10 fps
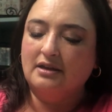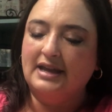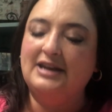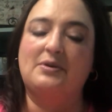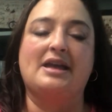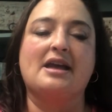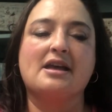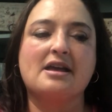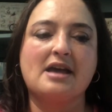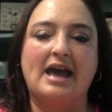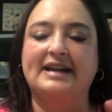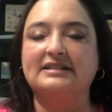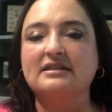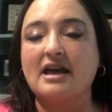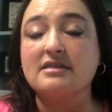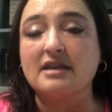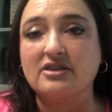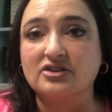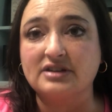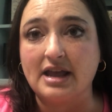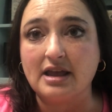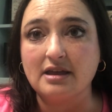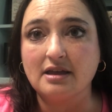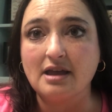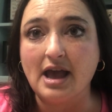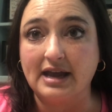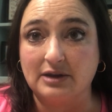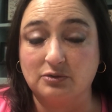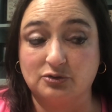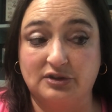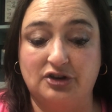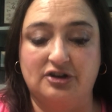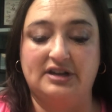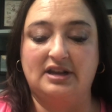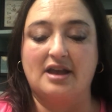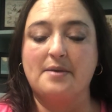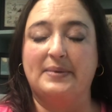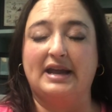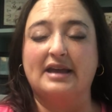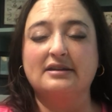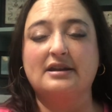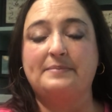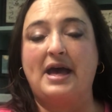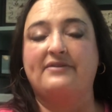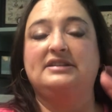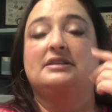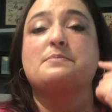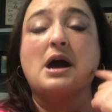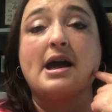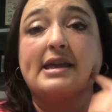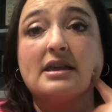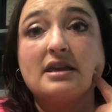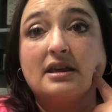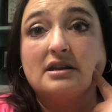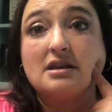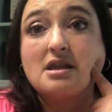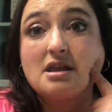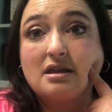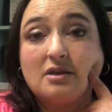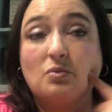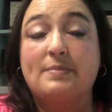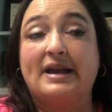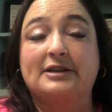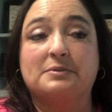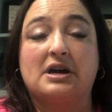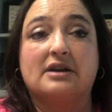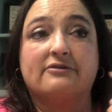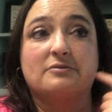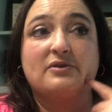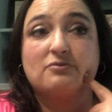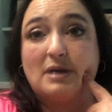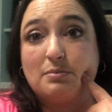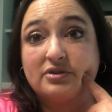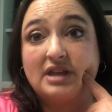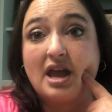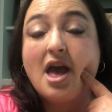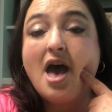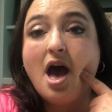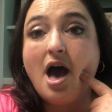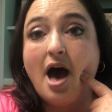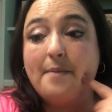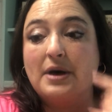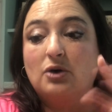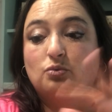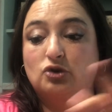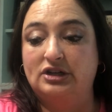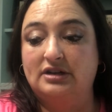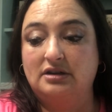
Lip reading: Anyway, and I did that the other day, and it was really hurting. But I ended up having to buy well, my husband got it for me for my birthday, a wood